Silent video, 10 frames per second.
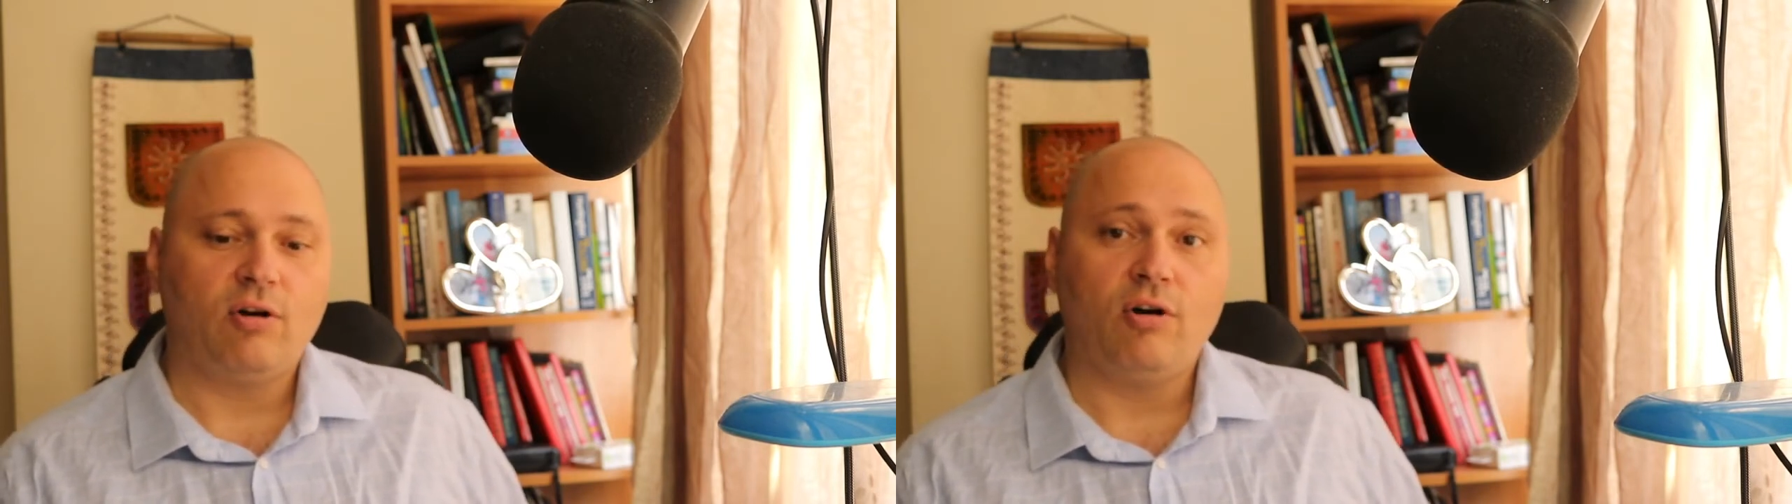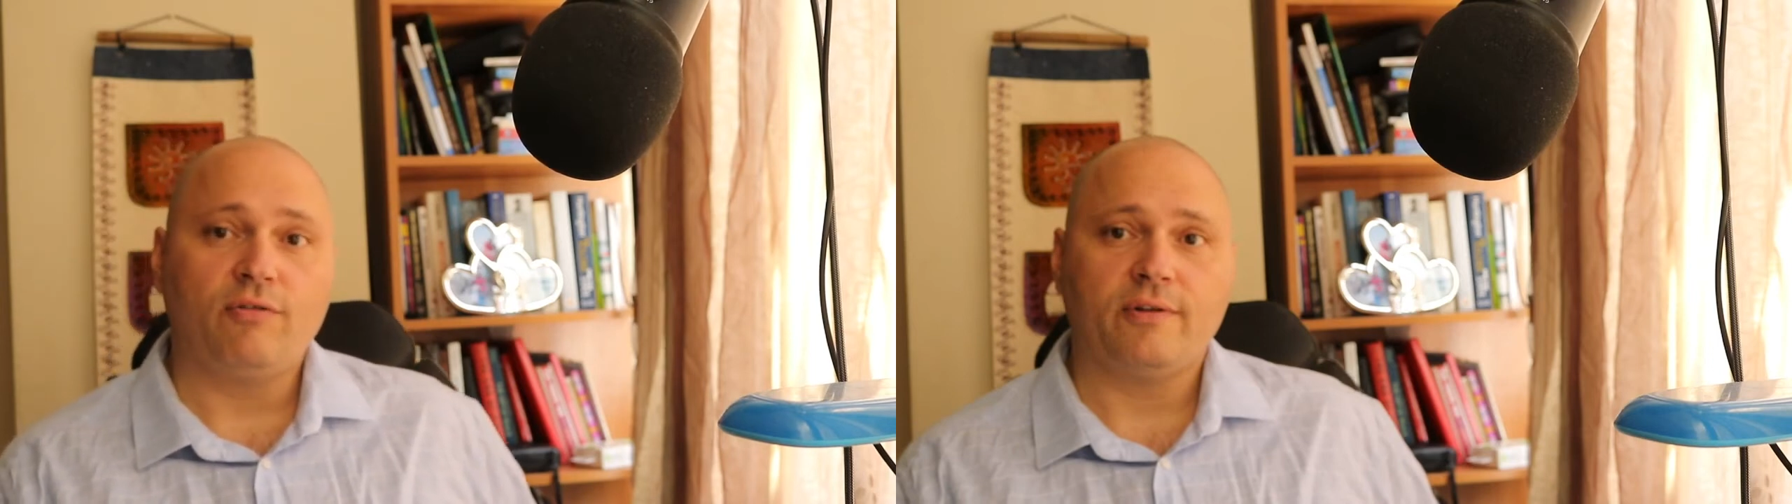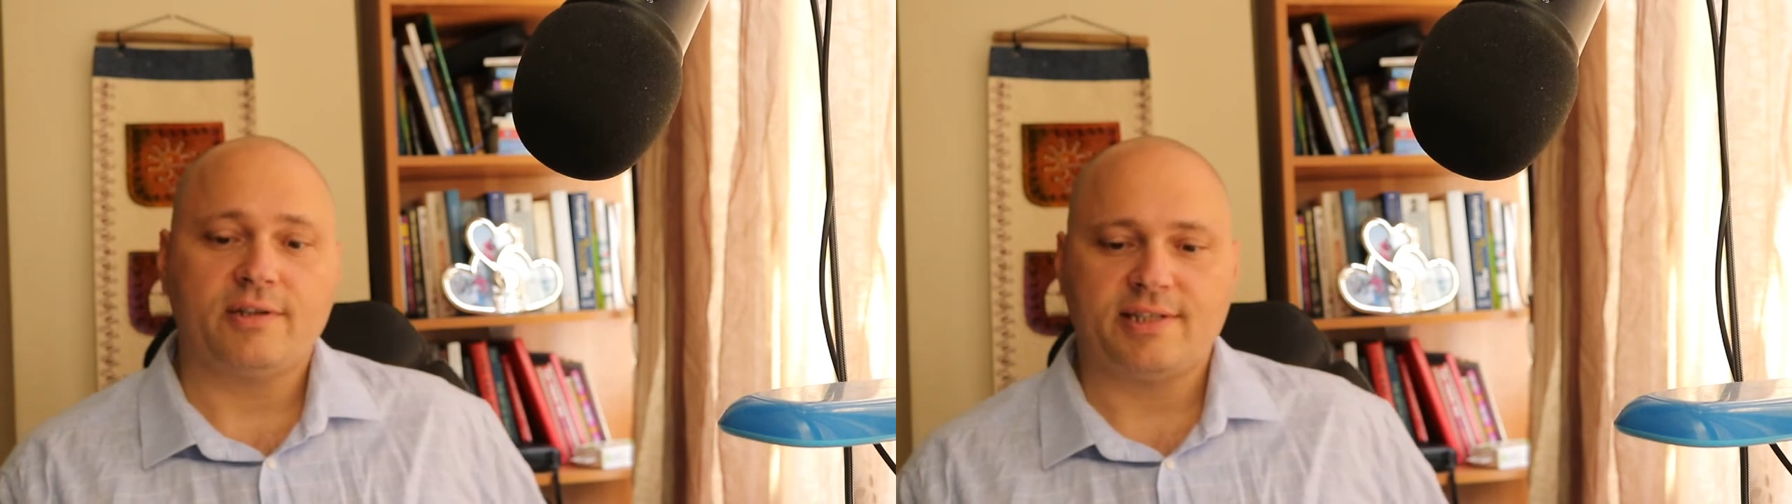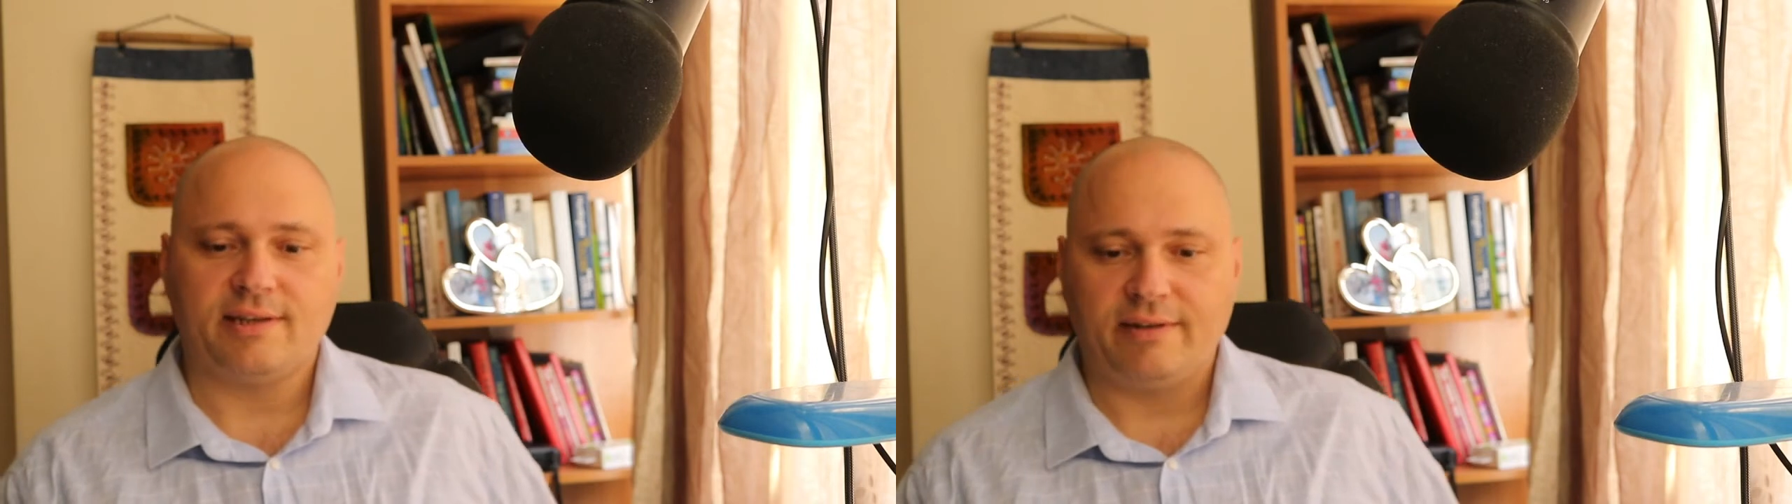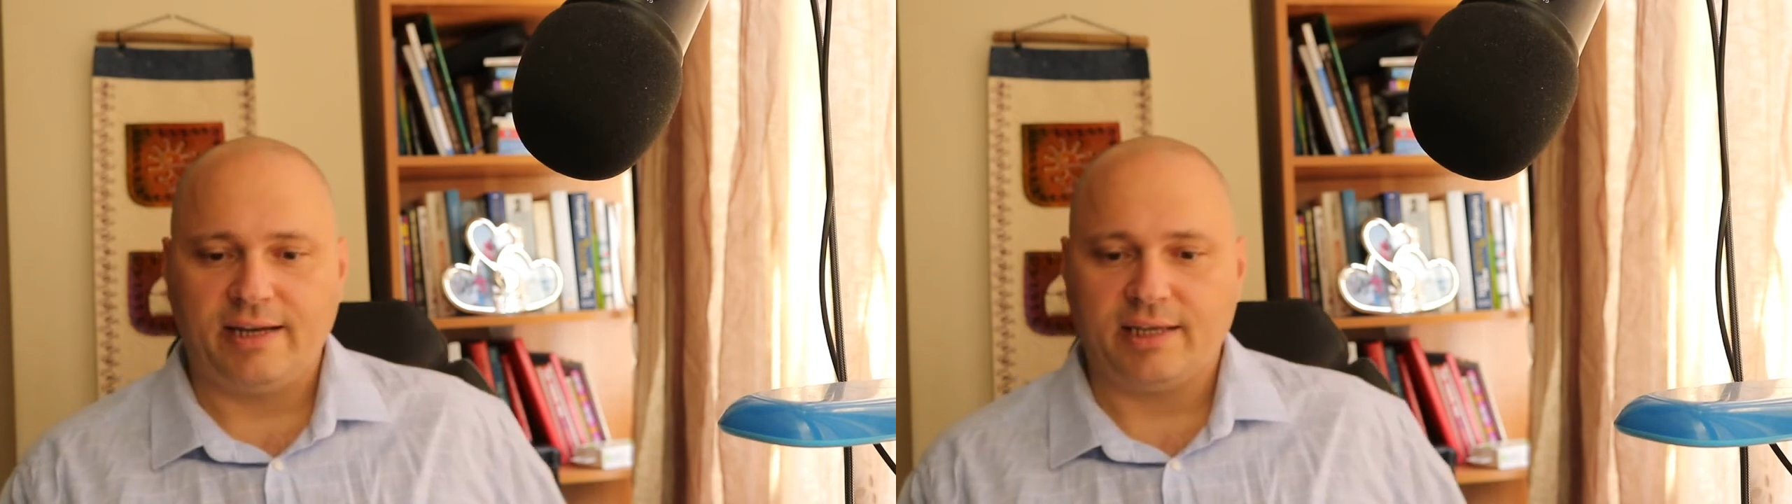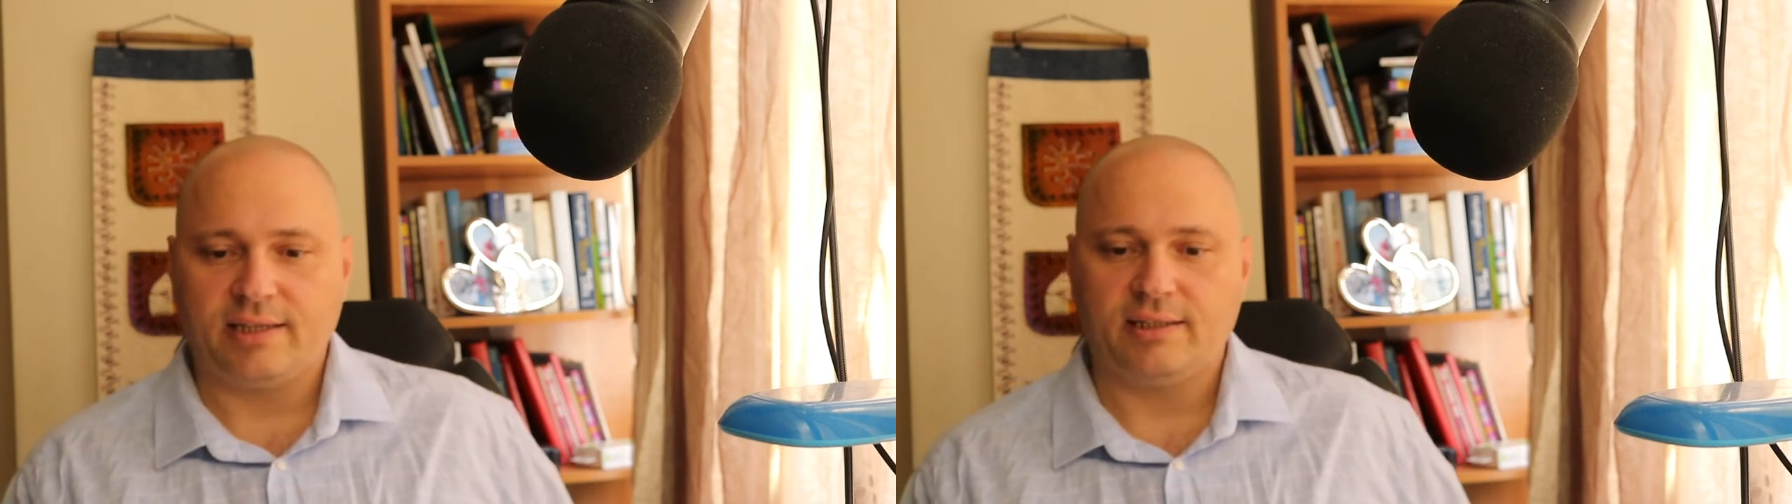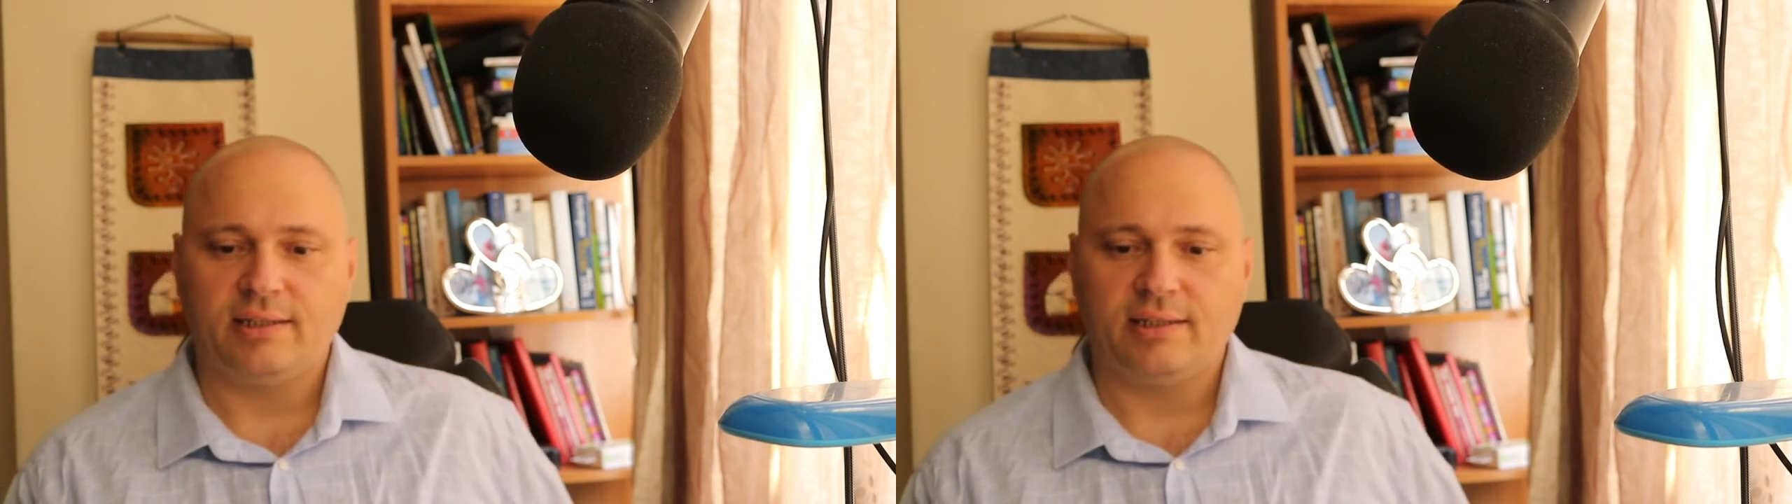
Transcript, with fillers: off Sarawak,